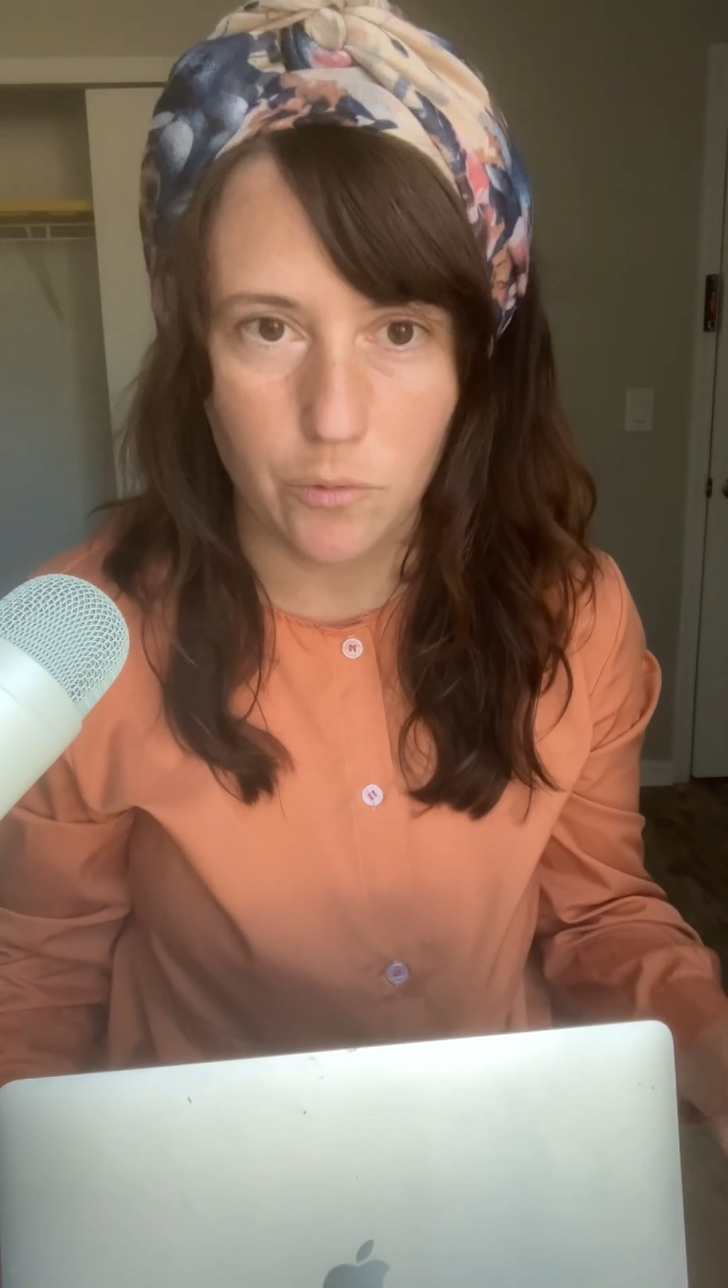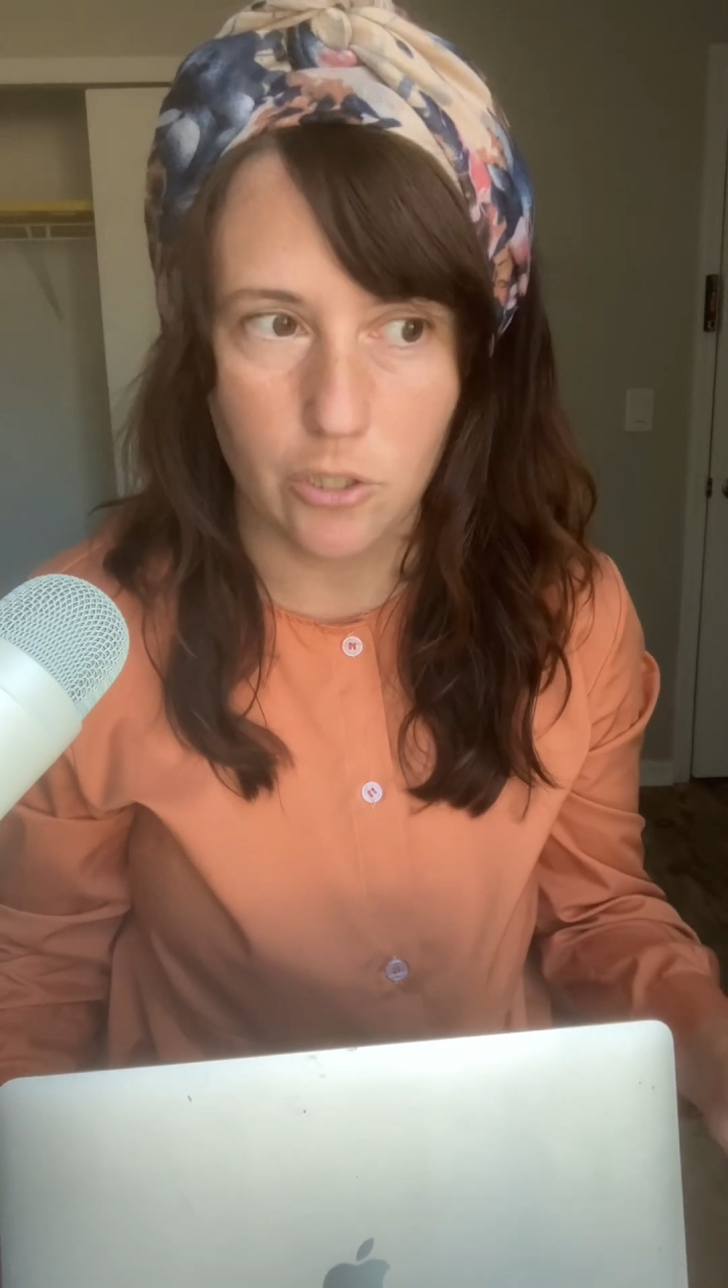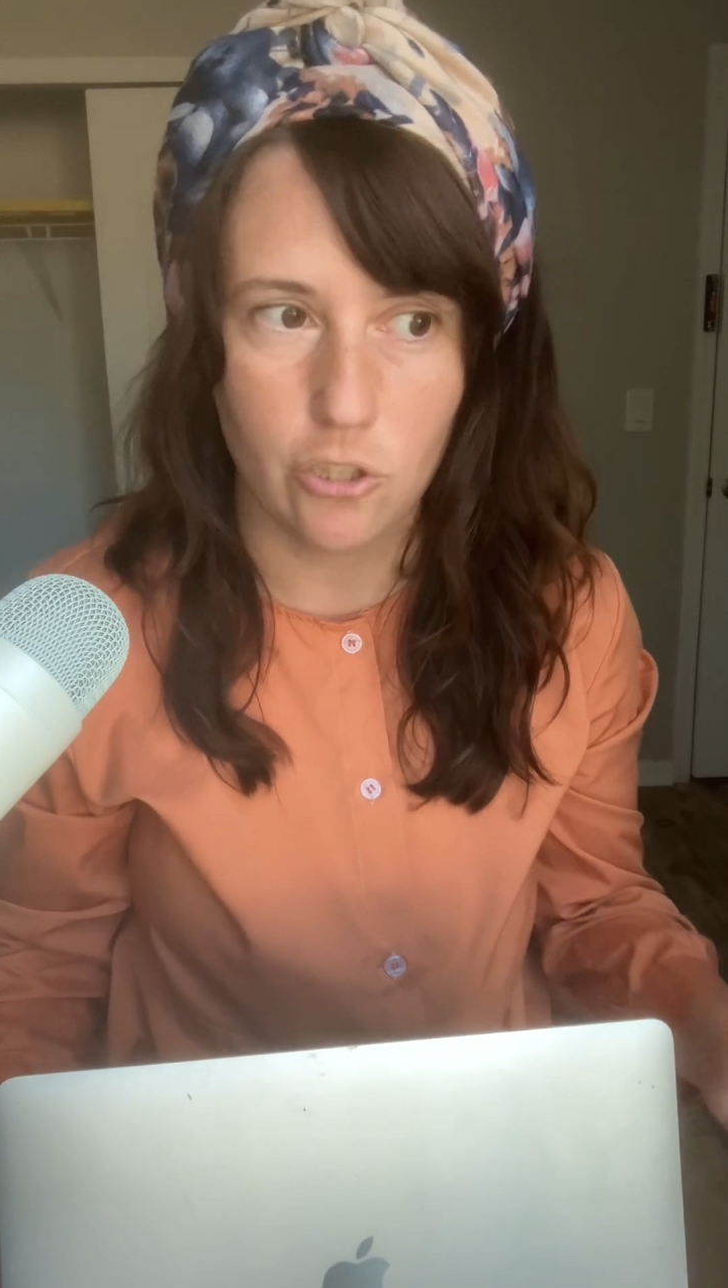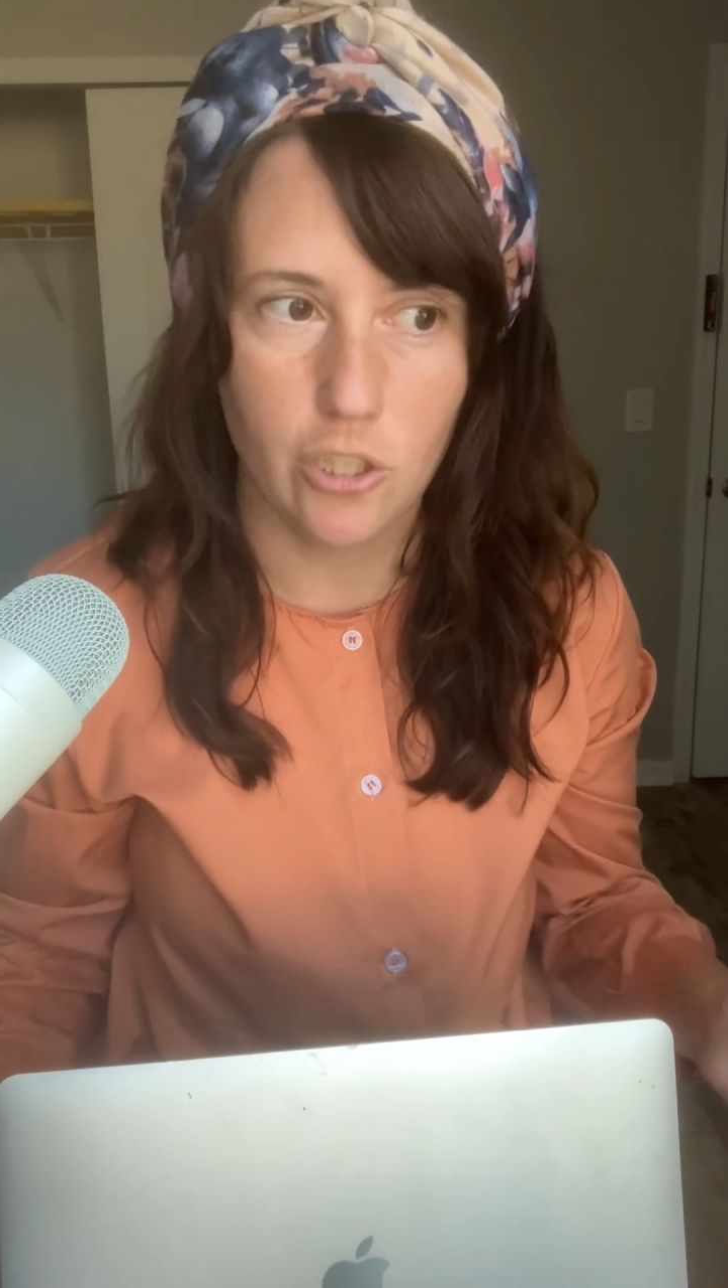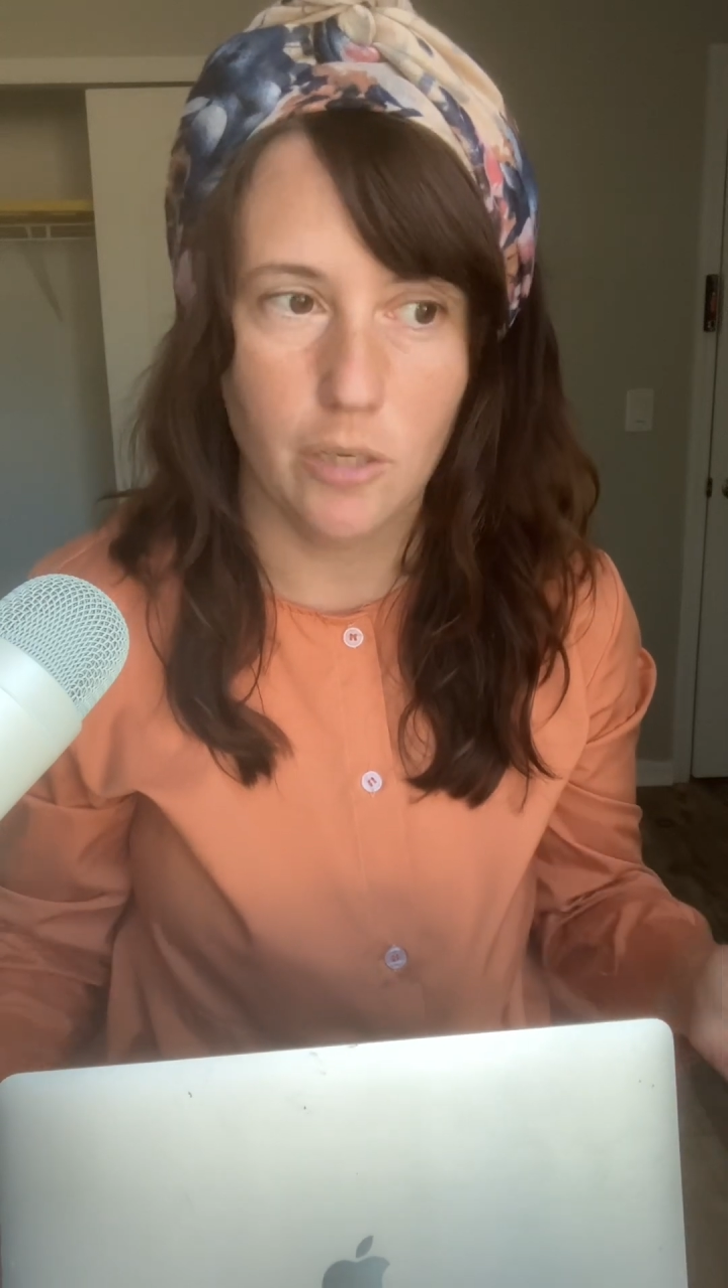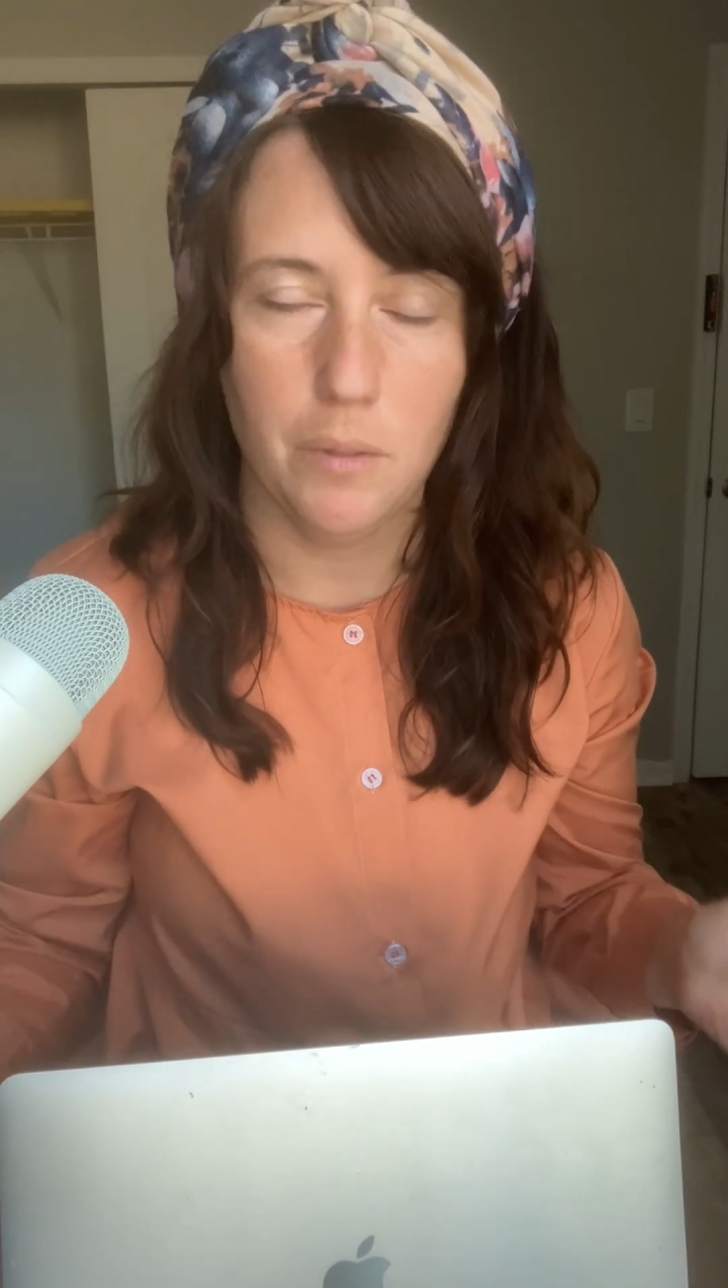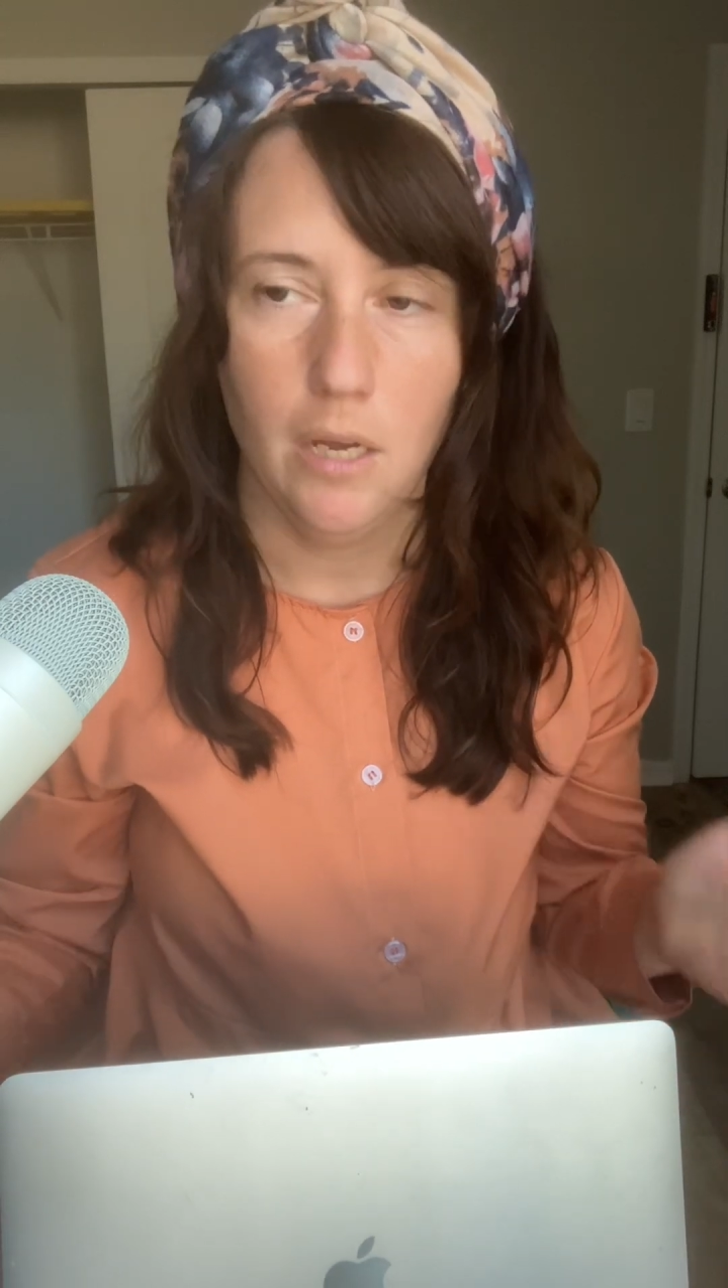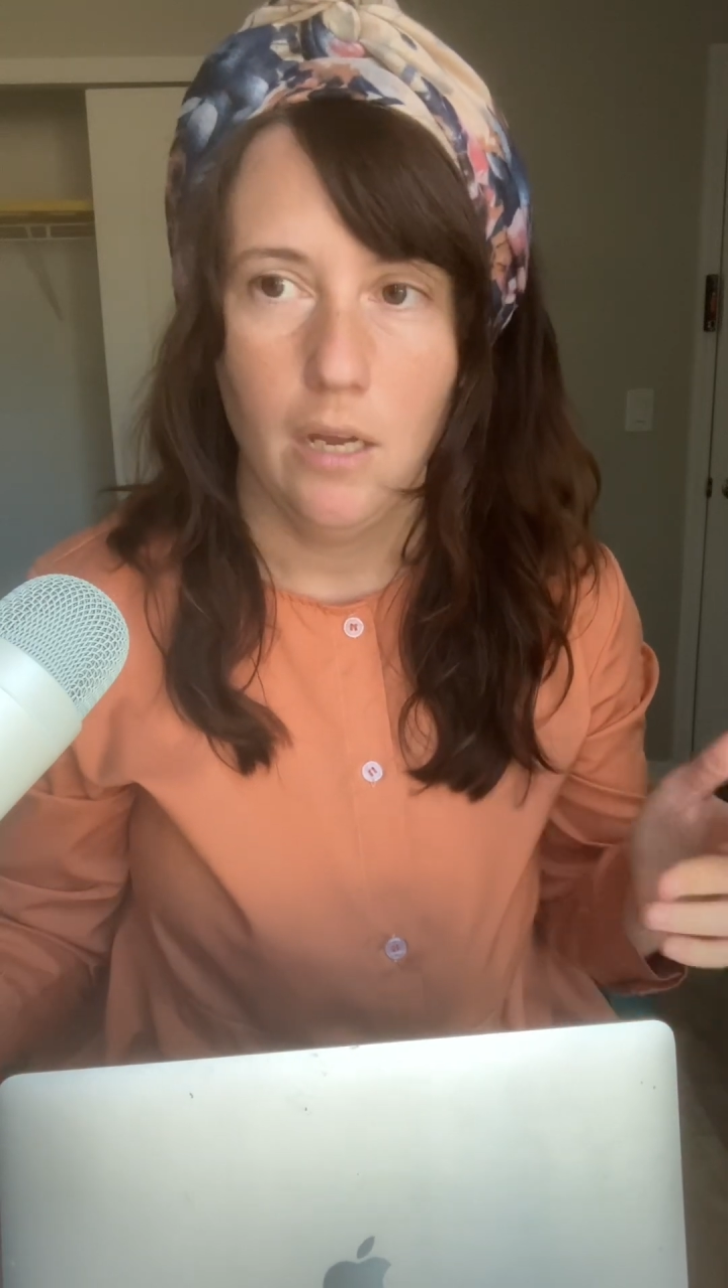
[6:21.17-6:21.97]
worship,